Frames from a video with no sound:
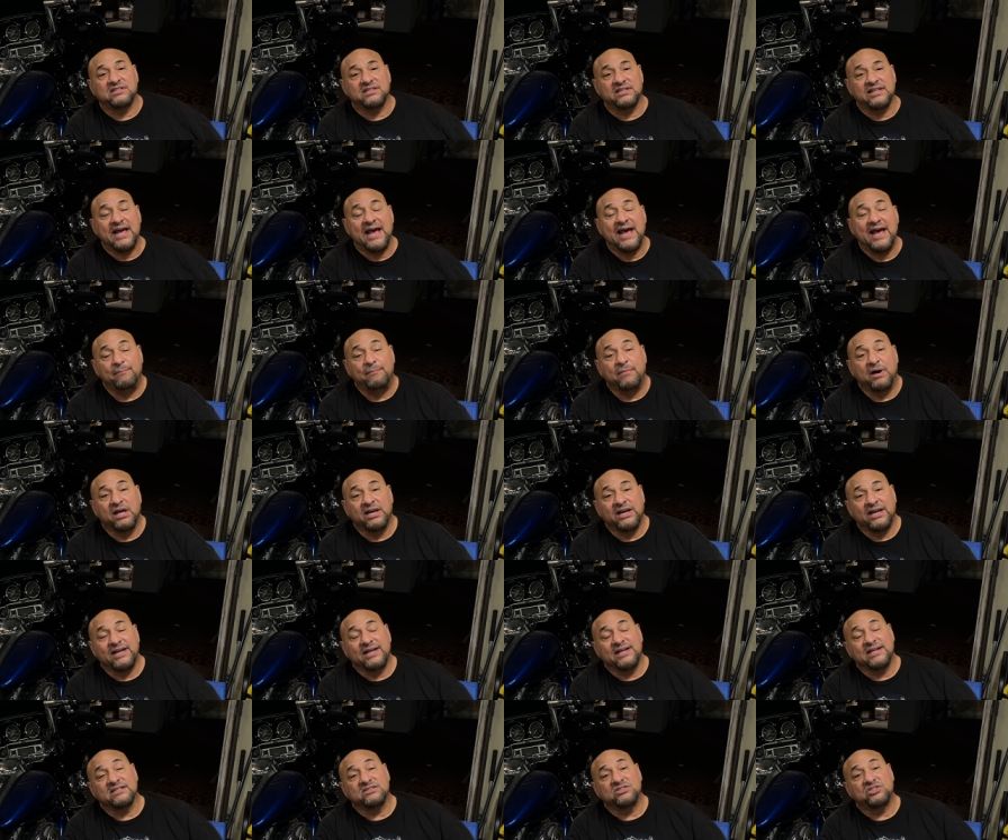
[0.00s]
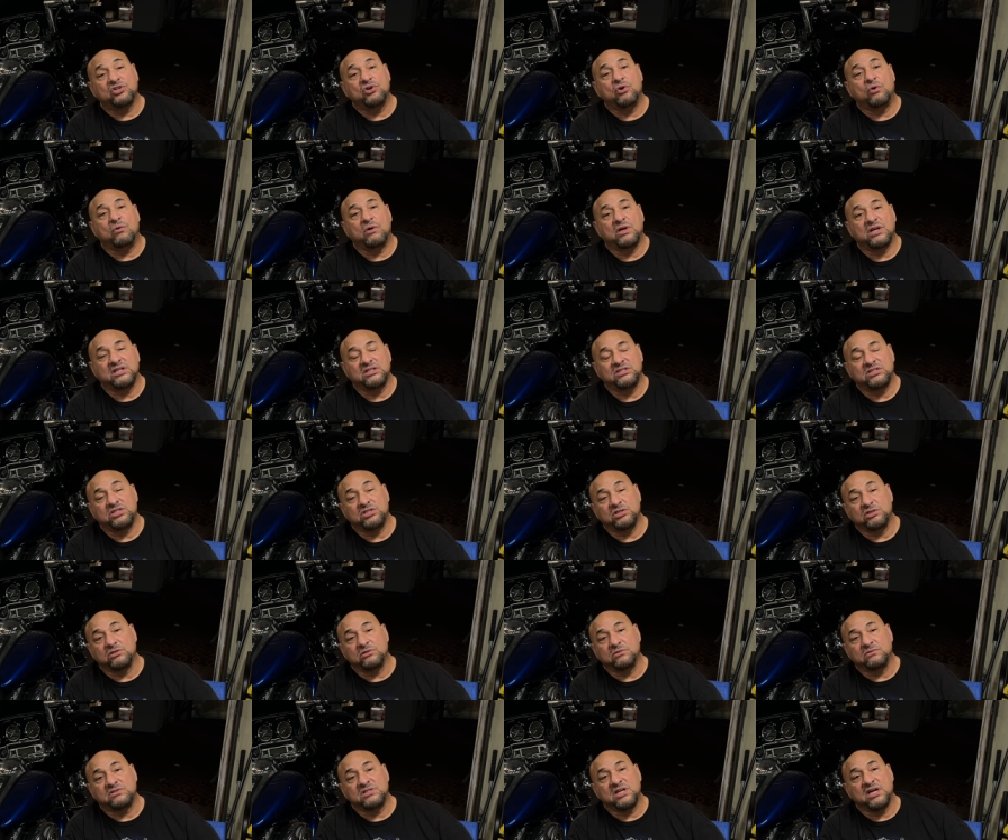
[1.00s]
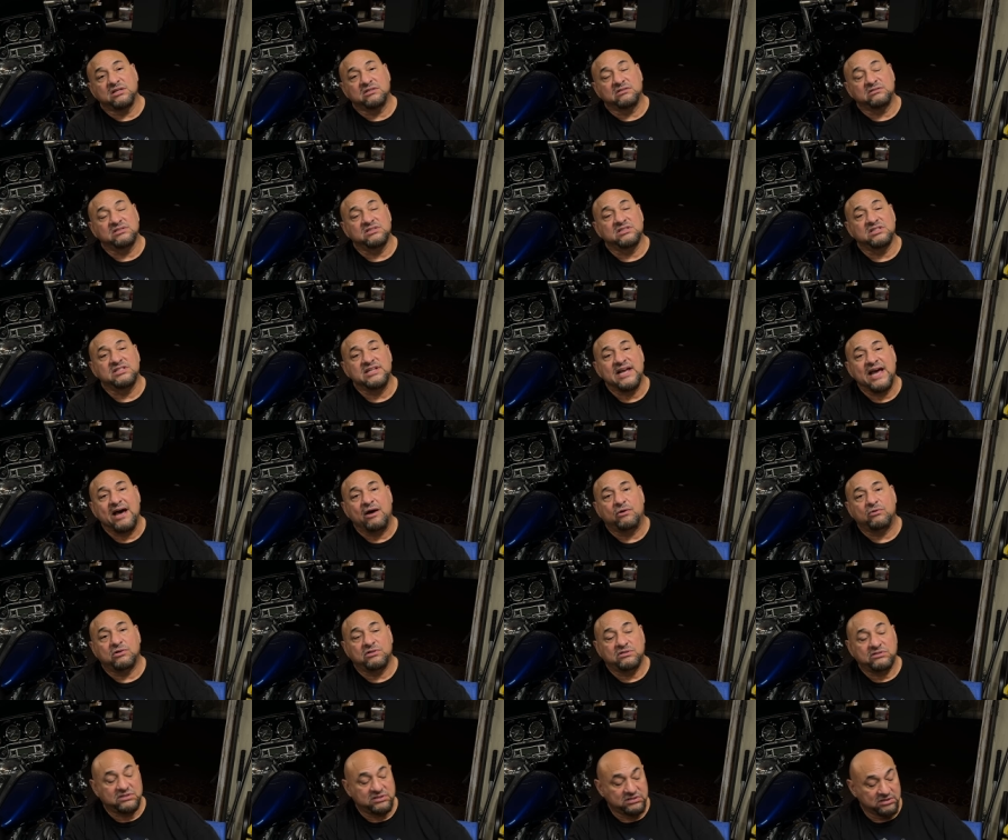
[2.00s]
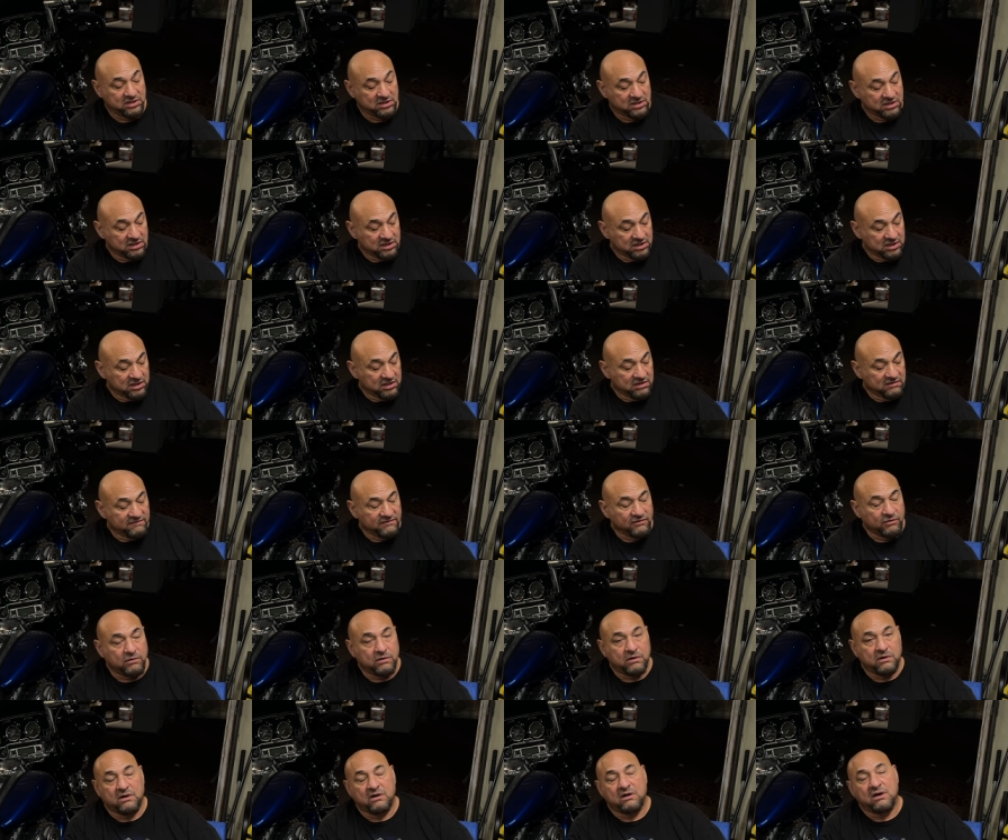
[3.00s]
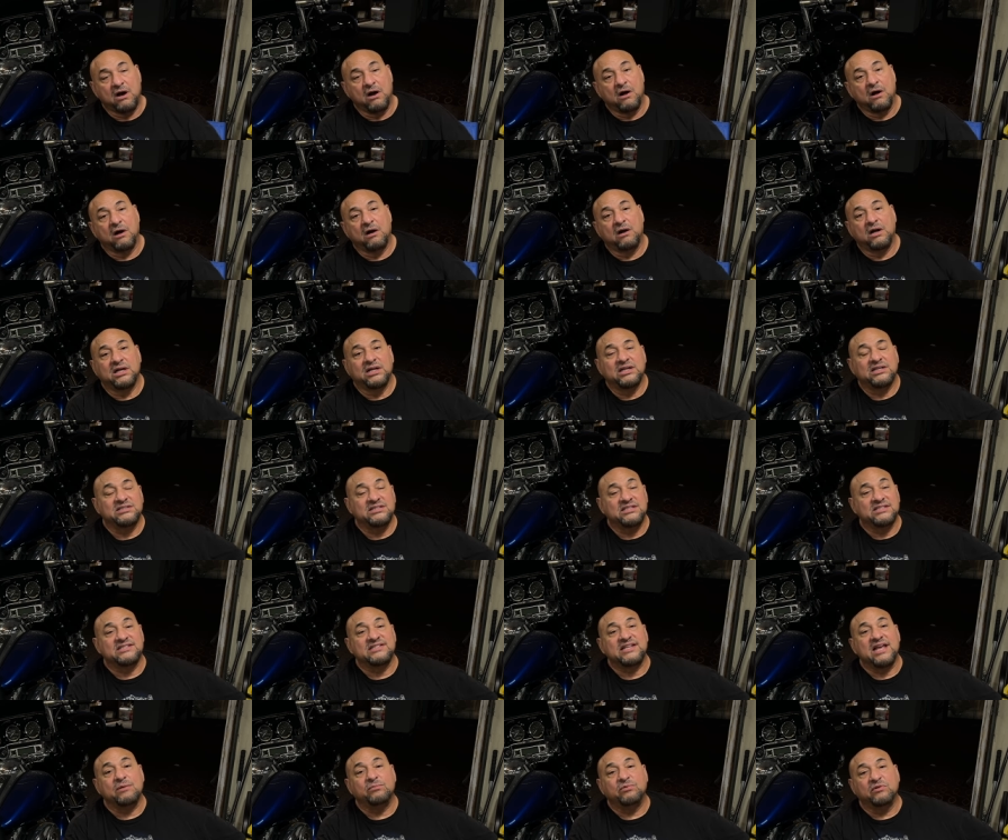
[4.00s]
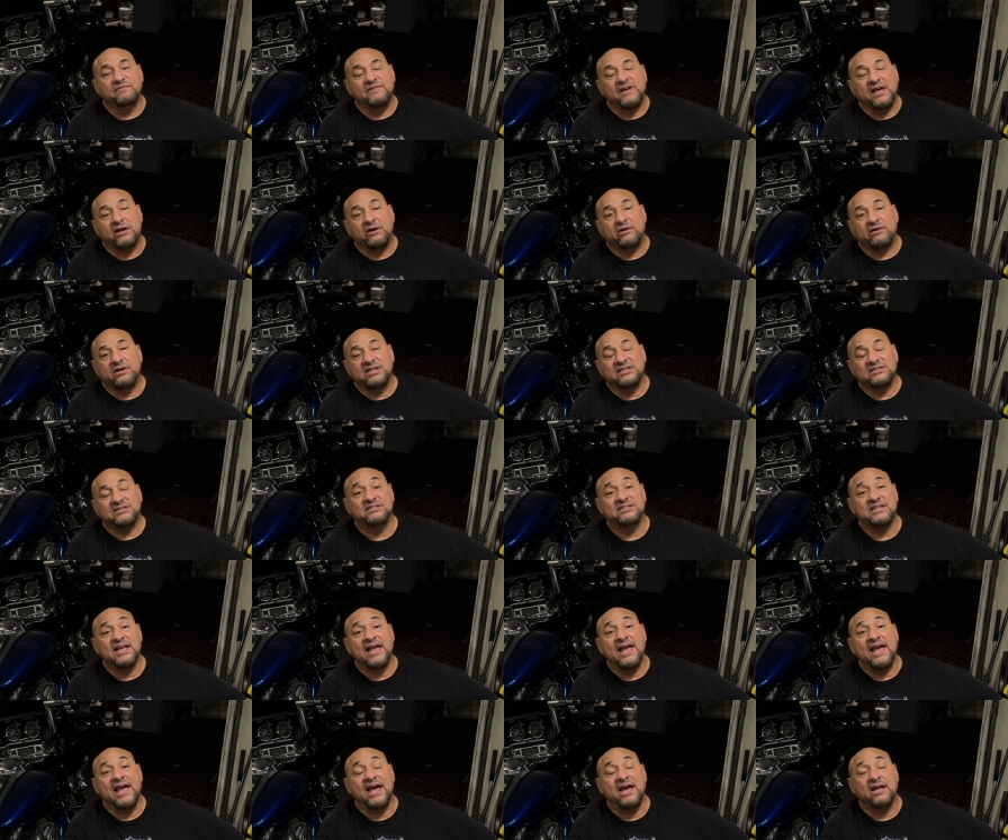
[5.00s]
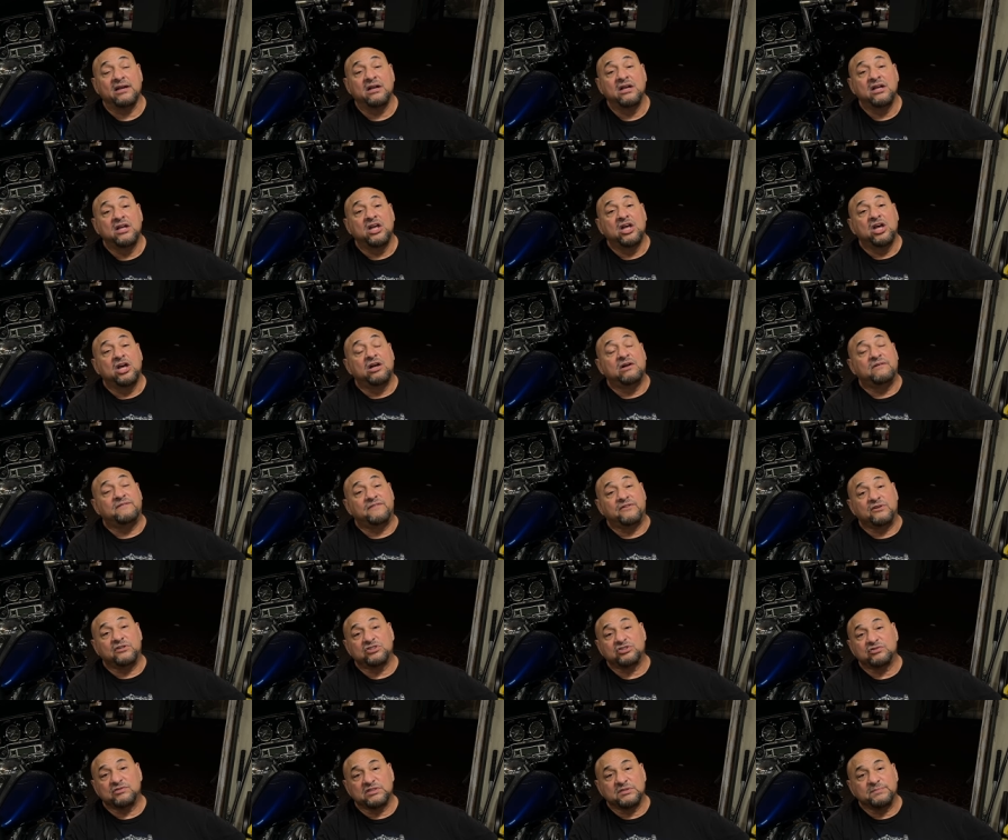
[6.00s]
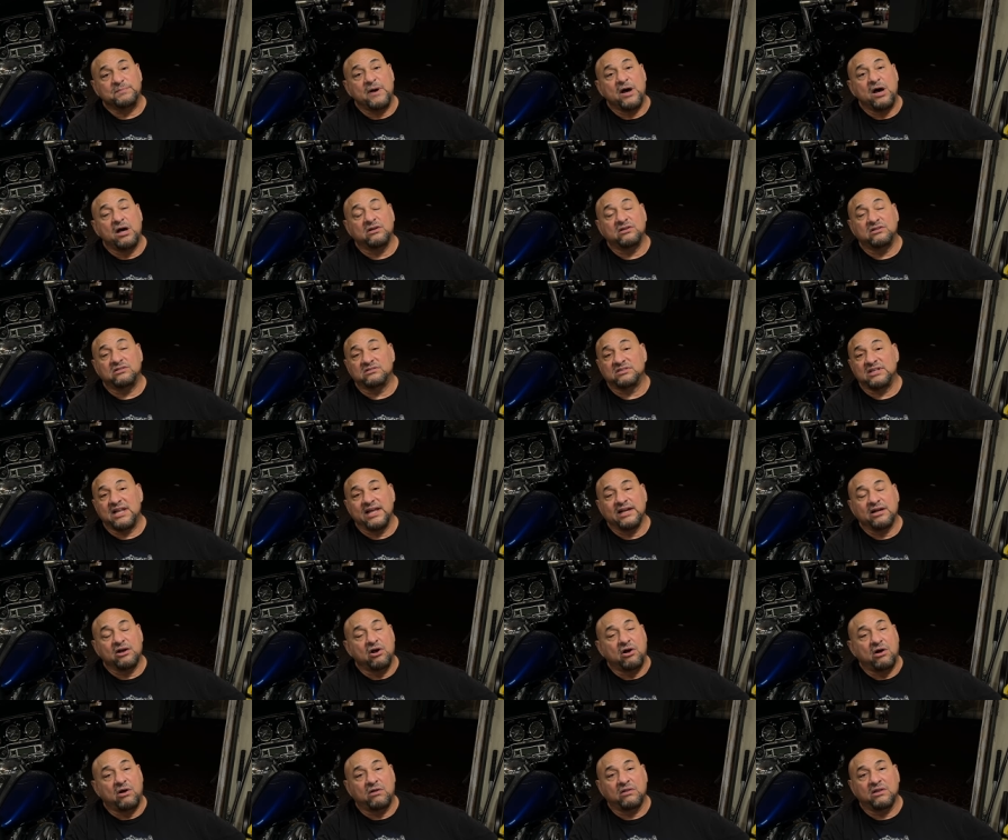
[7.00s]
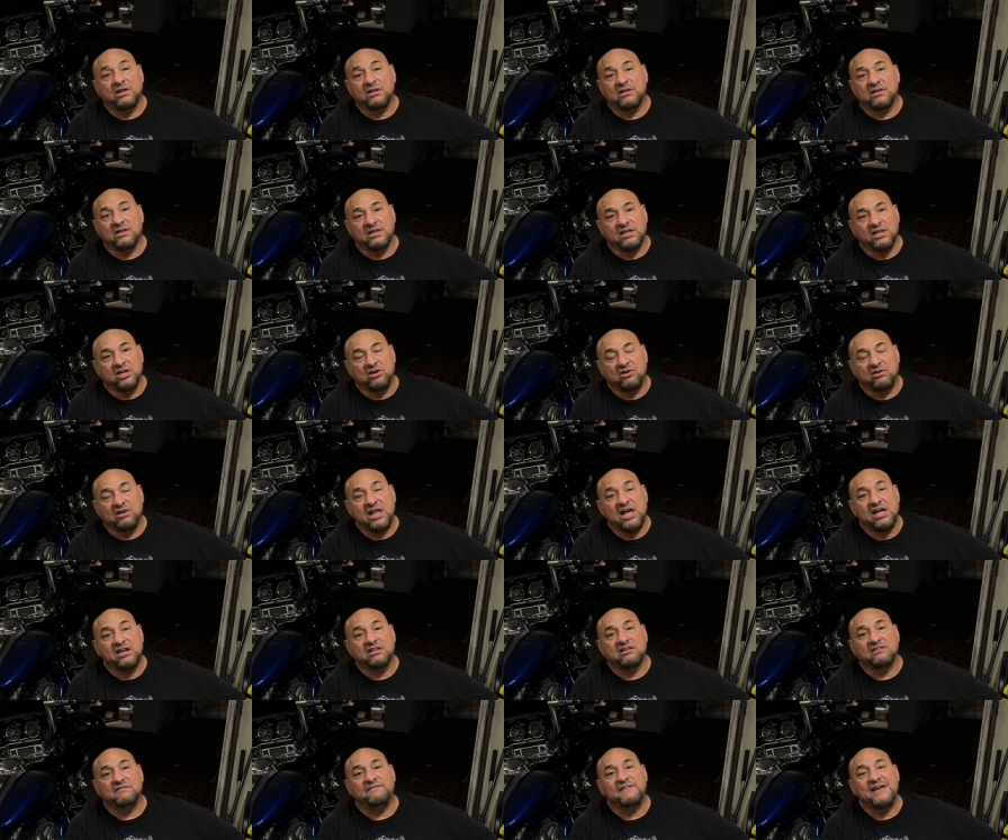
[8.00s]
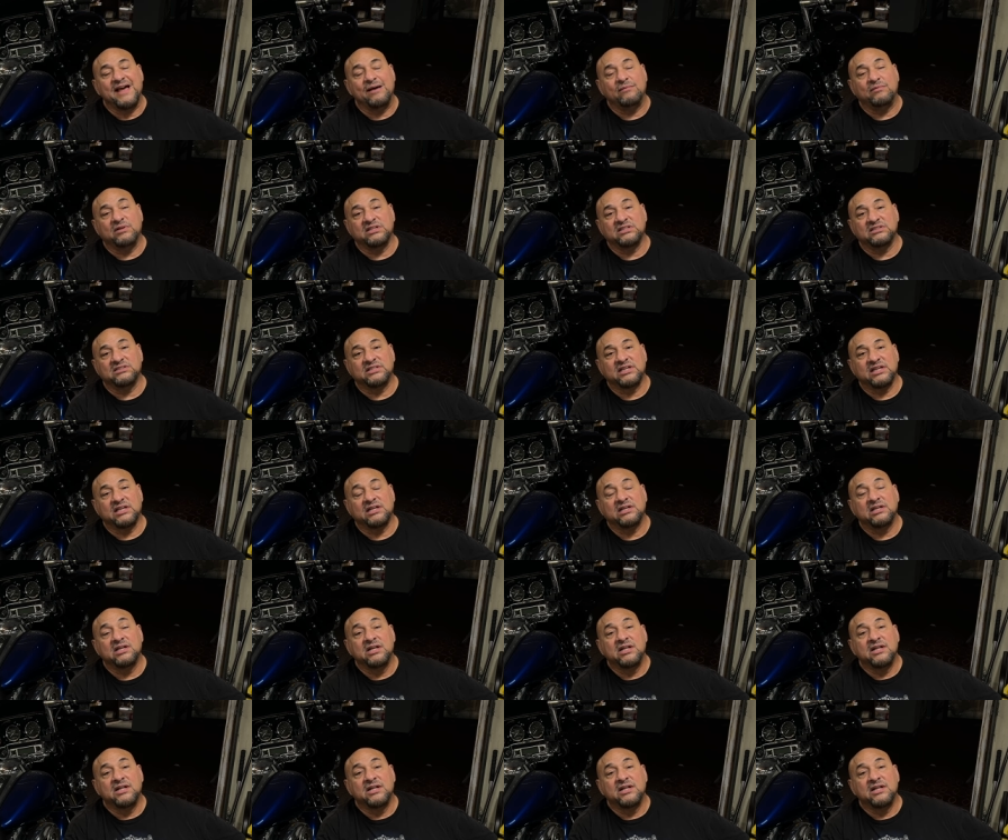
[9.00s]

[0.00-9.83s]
of that money is going to Tunnels to Towers for our disabled veterans and first responders, like all the, you know, a lot of the families that